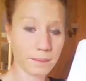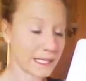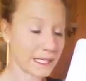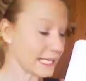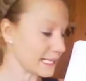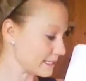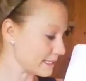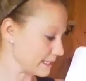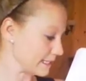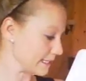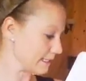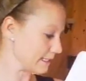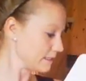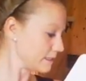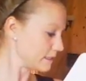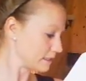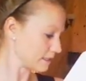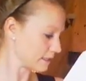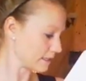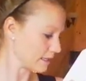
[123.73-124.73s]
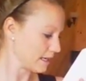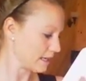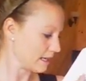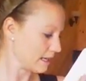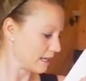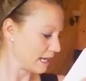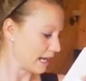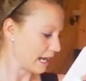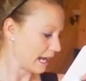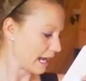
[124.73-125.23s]
pieces,
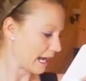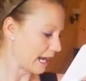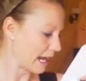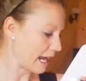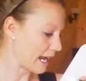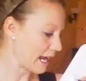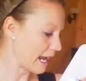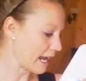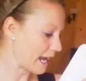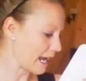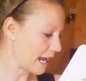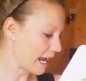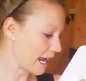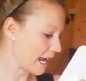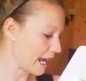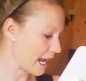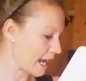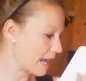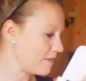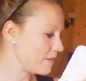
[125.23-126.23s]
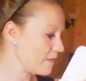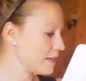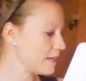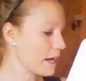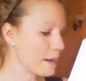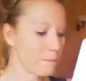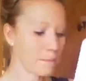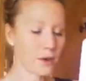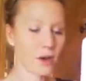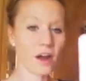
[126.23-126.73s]
and the
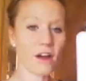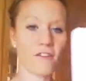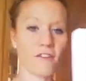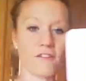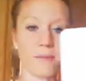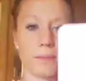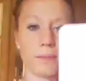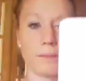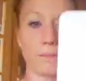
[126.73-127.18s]
number of